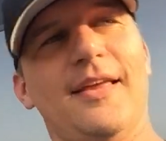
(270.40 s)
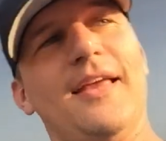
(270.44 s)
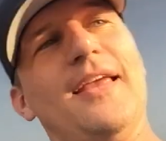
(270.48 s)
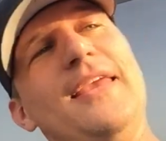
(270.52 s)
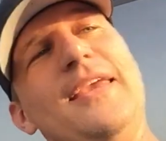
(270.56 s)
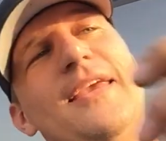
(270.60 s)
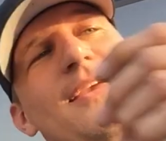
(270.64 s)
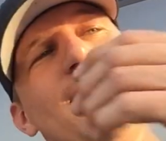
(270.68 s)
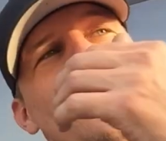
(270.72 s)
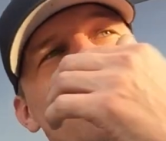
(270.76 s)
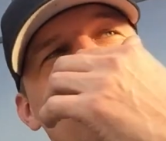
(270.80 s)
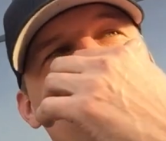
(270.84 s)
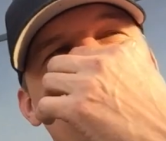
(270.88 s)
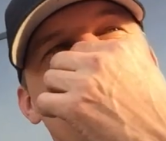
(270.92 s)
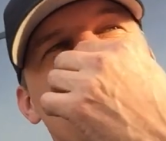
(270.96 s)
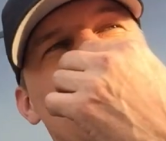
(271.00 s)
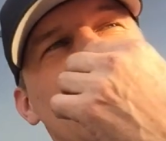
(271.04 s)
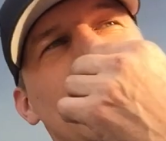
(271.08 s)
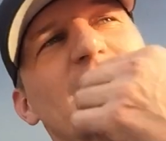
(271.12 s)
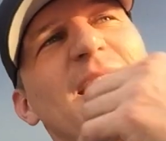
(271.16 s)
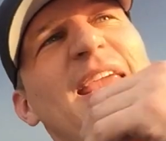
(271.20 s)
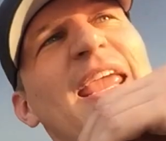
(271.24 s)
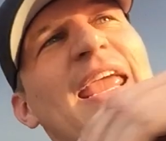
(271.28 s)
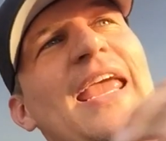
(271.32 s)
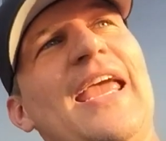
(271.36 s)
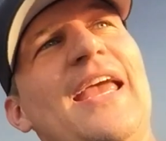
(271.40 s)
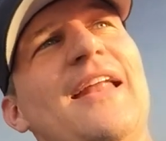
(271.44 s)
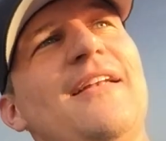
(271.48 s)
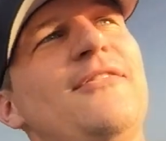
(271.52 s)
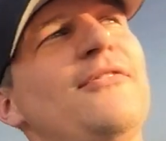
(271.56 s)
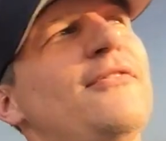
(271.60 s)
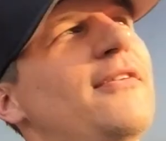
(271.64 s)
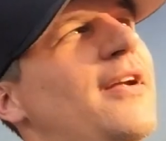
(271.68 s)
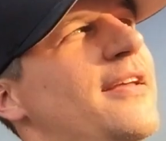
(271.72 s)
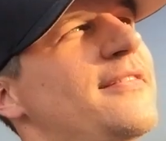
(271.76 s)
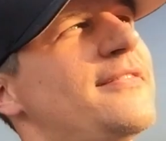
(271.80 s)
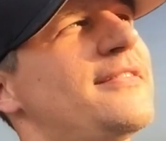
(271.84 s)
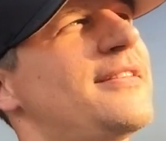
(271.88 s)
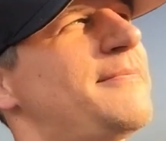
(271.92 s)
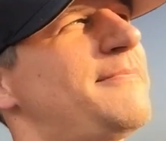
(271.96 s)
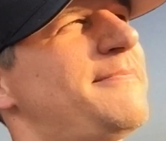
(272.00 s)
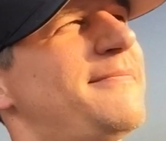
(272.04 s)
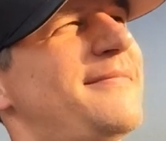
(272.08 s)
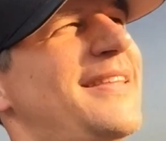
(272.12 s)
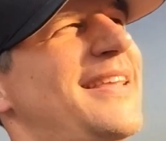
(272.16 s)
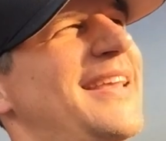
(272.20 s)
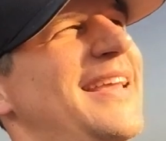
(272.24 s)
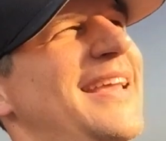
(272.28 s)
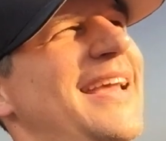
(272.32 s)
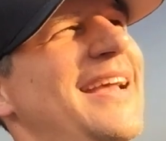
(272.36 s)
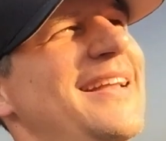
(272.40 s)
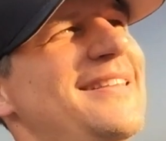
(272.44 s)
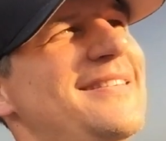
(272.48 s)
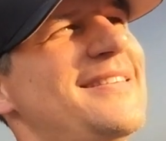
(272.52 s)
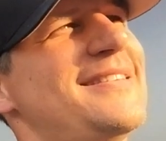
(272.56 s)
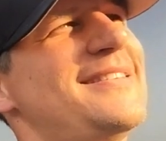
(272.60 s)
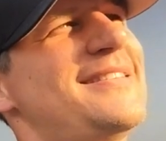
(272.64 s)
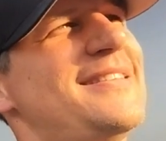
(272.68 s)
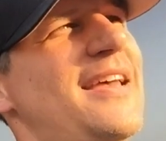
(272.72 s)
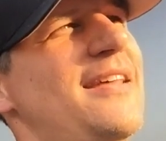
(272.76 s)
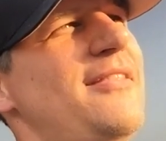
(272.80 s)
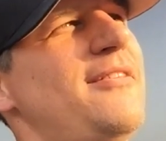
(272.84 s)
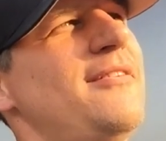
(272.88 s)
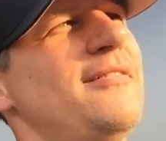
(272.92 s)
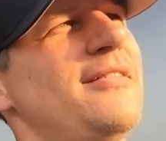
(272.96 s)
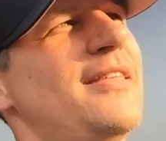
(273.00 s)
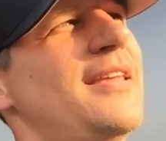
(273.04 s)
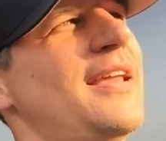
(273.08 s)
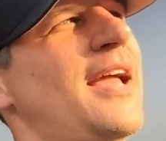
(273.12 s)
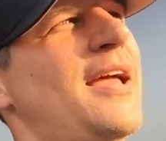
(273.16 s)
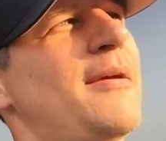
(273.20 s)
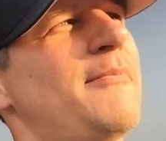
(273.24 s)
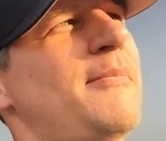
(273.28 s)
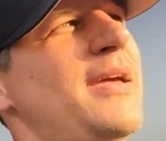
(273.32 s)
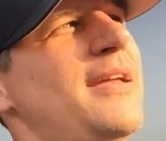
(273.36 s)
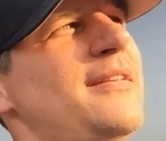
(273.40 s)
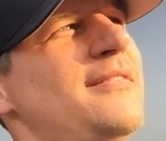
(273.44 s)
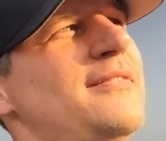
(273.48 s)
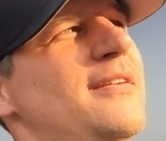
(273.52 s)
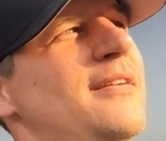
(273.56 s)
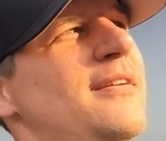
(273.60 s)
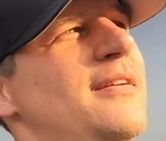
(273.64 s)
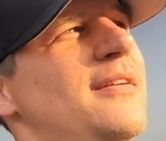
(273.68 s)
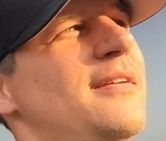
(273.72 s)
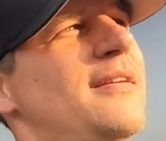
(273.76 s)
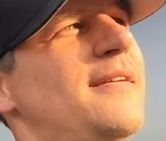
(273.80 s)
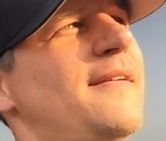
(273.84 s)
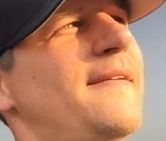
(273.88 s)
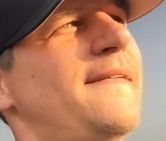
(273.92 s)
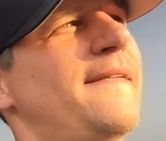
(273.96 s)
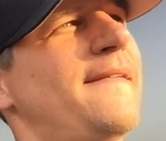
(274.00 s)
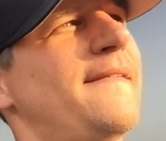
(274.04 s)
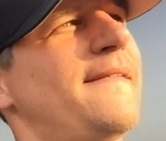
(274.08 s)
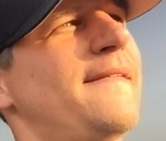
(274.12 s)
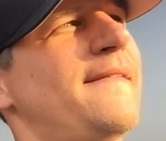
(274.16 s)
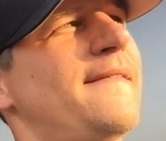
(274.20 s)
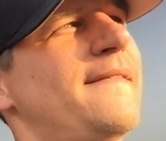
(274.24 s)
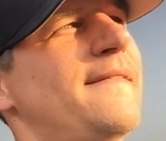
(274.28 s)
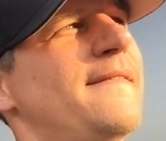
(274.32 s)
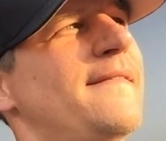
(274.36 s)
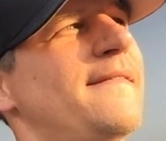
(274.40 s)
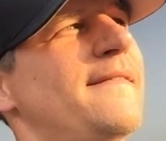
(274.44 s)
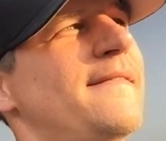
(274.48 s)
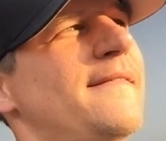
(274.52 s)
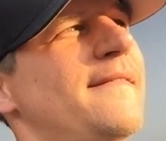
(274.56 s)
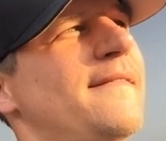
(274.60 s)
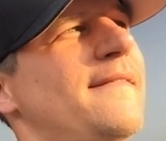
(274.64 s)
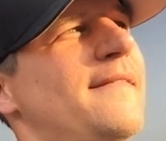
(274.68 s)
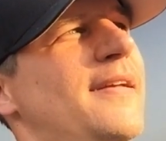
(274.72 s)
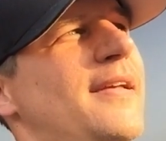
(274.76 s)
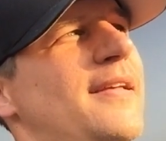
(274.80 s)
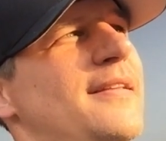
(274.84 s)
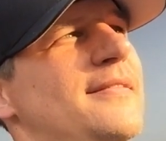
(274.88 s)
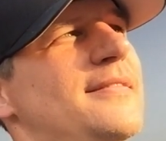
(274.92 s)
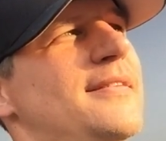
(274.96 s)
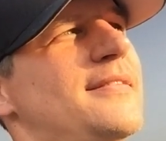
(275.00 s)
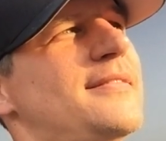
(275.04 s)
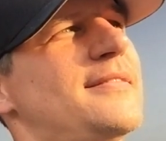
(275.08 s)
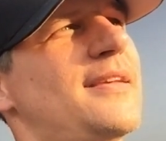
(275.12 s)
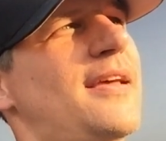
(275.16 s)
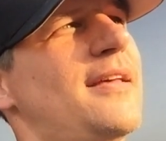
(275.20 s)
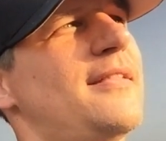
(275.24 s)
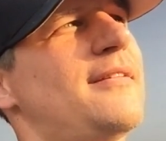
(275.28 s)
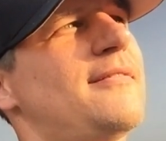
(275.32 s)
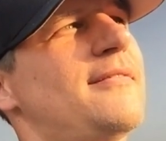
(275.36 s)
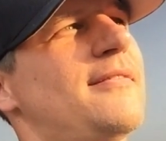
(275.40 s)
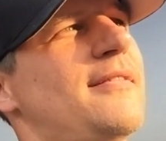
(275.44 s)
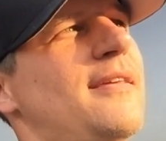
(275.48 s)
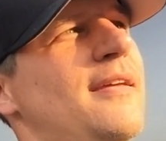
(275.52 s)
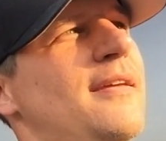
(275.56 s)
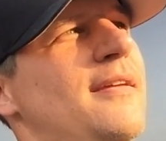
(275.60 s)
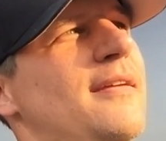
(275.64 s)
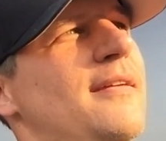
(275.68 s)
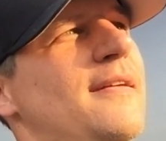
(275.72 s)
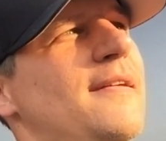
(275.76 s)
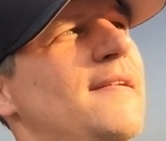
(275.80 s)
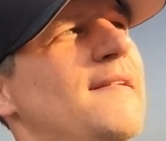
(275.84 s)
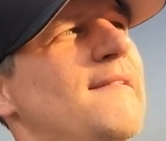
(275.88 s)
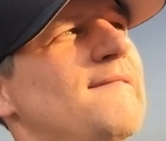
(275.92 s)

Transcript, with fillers: You just can't trust them. It's a southern thing, I bet you. It's a southern thing.